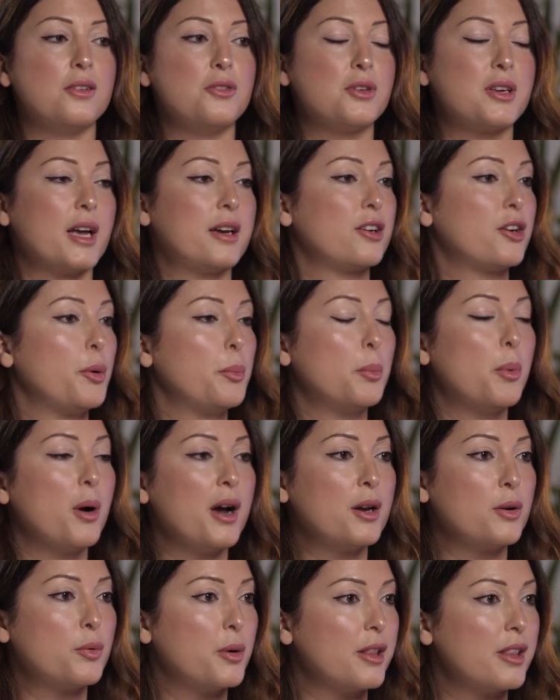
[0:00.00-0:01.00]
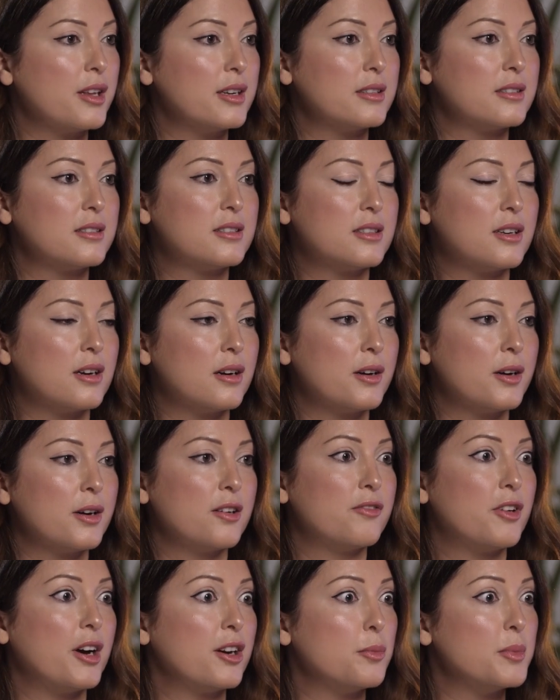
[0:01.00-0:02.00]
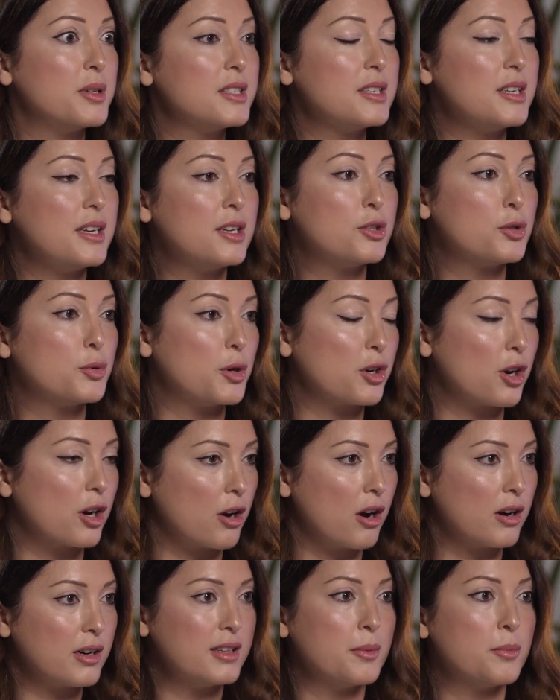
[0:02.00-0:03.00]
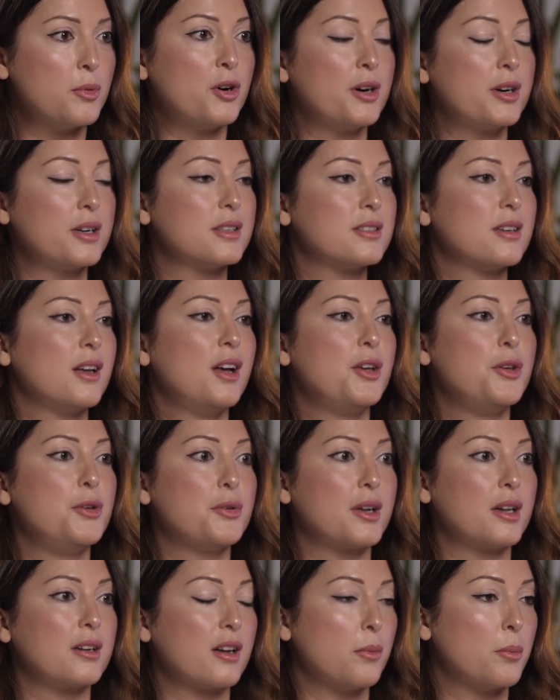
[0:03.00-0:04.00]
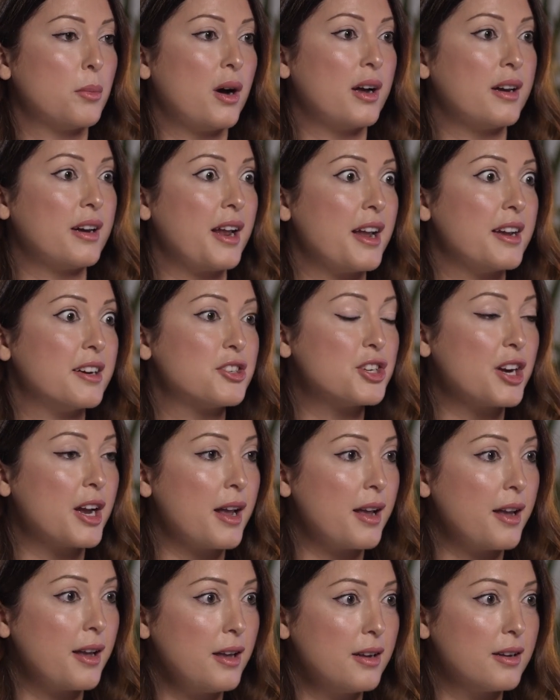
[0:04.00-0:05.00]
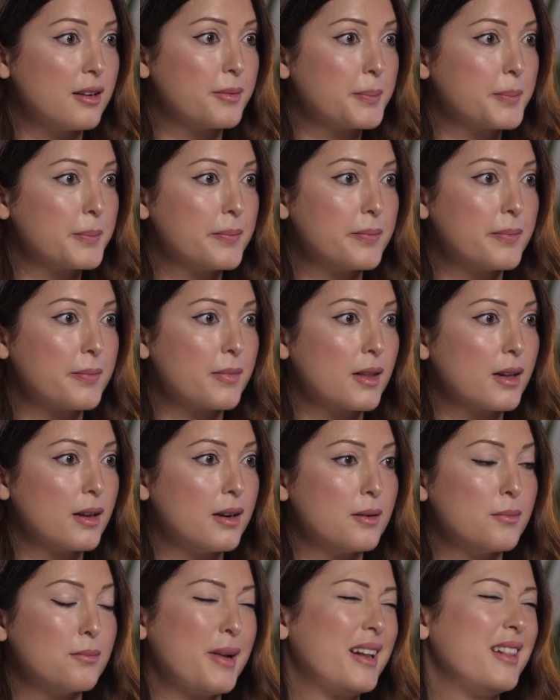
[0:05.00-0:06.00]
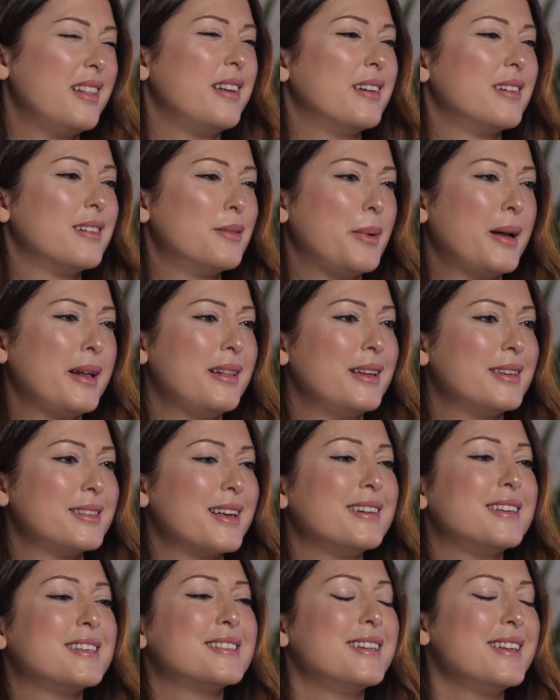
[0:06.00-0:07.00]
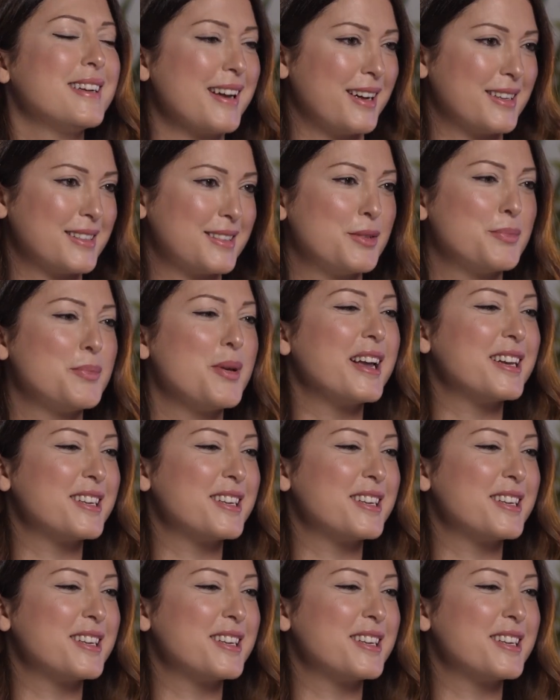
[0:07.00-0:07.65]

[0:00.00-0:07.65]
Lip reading: You can combine with it vitamin C to work on acne marks. You can combine AHA mainly salicylic acid,